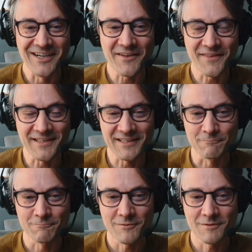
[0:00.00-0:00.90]
I think
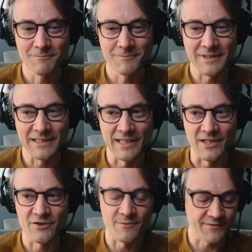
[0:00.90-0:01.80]
in
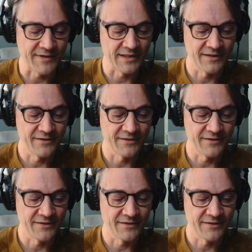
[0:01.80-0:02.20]
terms of